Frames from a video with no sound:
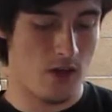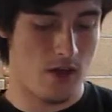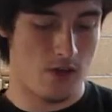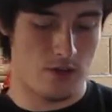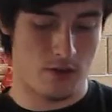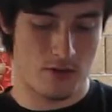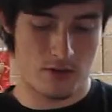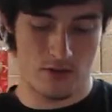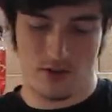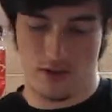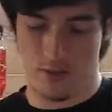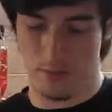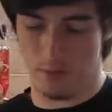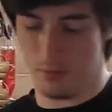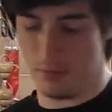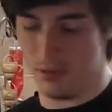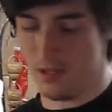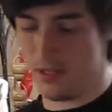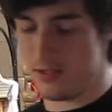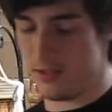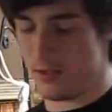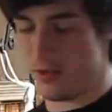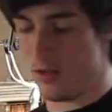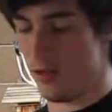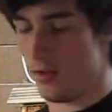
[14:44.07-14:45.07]
There's the
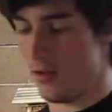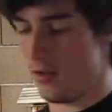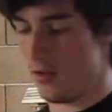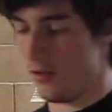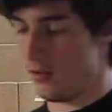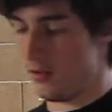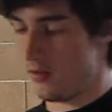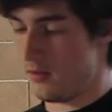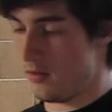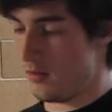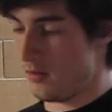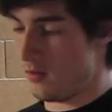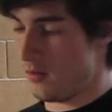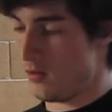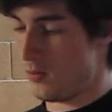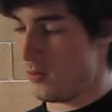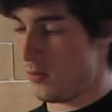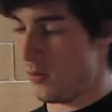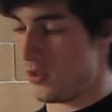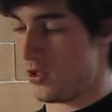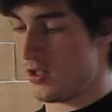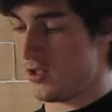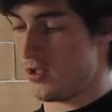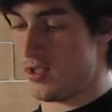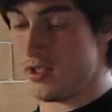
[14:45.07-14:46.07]
Blizzard,
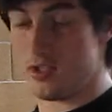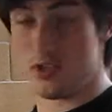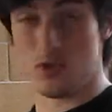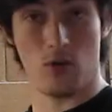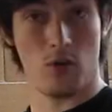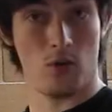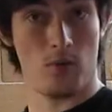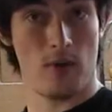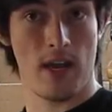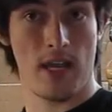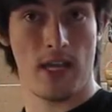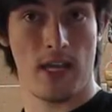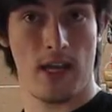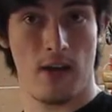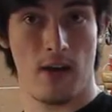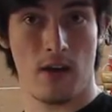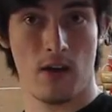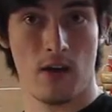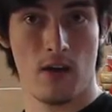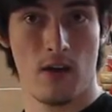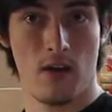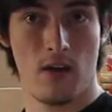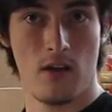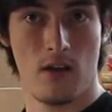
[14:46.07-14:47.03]
which is this girl right here,